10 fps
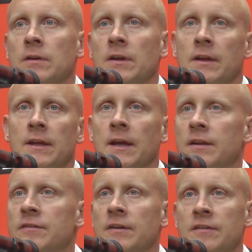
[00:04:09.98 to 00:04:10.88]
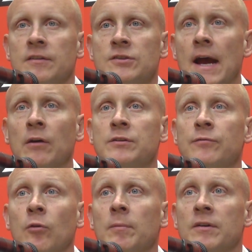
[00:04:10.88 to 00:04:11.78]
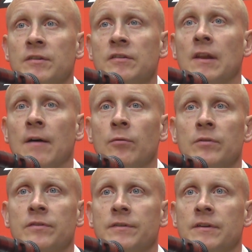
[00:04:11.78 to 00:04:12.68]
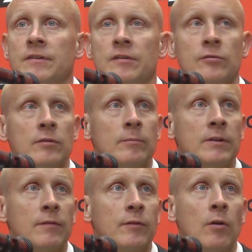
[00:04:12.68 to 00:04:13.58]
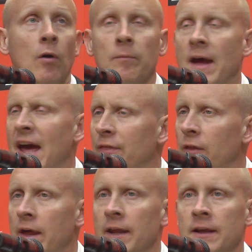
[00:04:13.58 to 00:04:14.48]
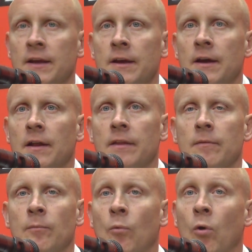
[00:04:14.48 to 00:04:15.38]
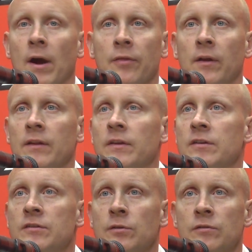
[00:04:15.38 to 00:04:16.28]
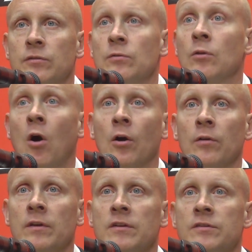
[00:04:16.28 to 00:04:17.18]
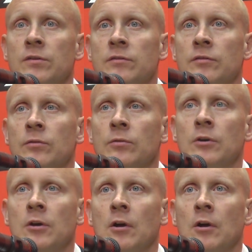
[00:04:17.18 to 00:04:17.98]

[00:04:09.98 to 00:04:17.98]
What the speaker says: And again, it's a challenge for him, because this level is extremely difficult. Athletic, more athletic than he's used to, longer than he's used to.